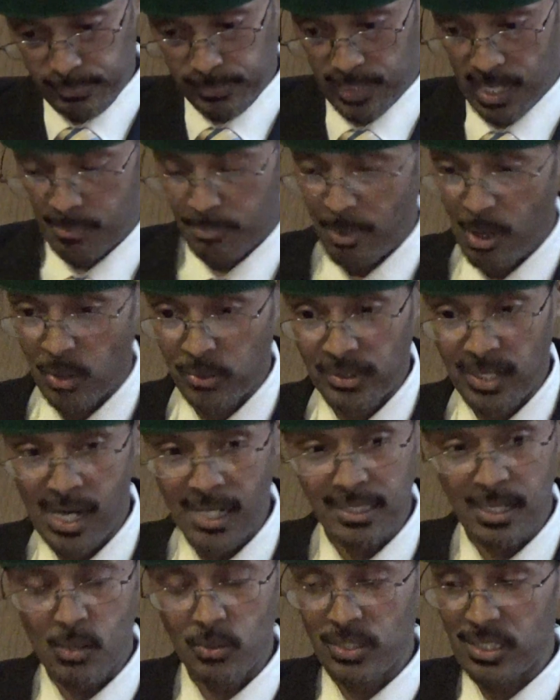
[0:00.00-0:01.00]
about
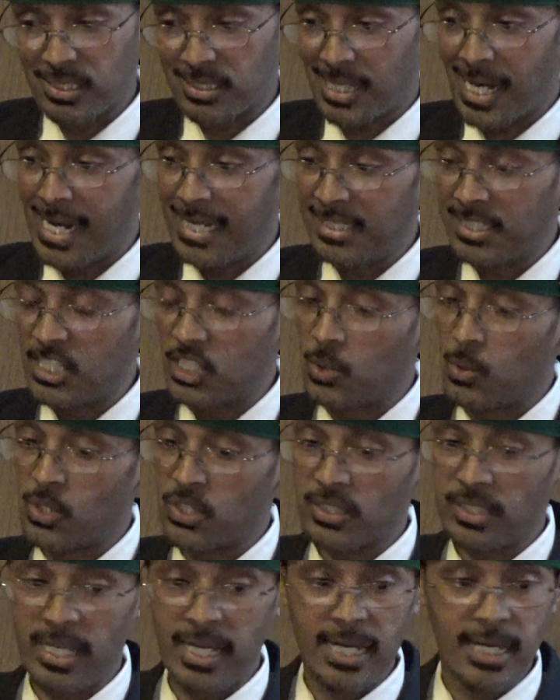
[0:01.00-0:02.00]
that, how the scientists were
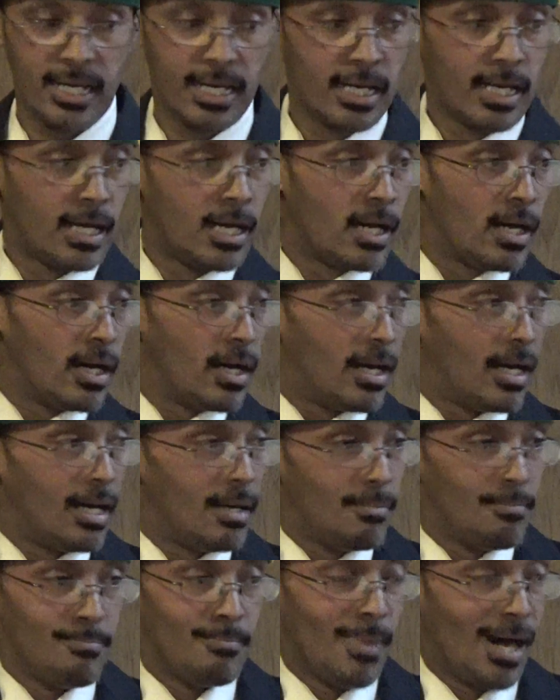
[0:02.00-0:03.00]
saying,
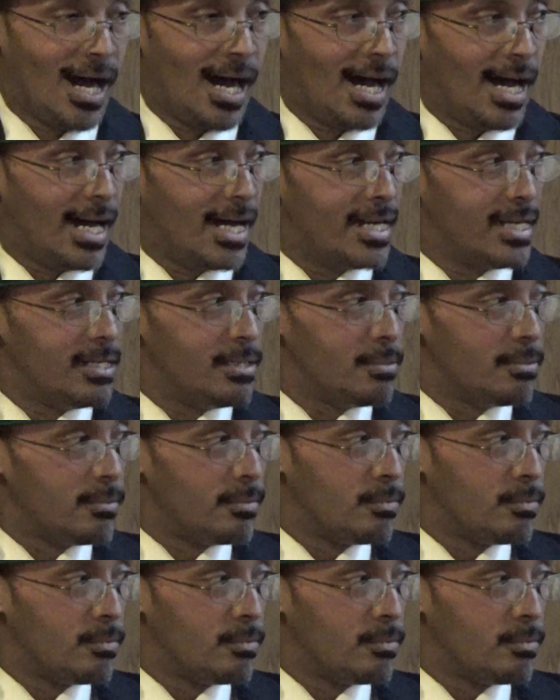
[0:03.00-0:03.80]
man,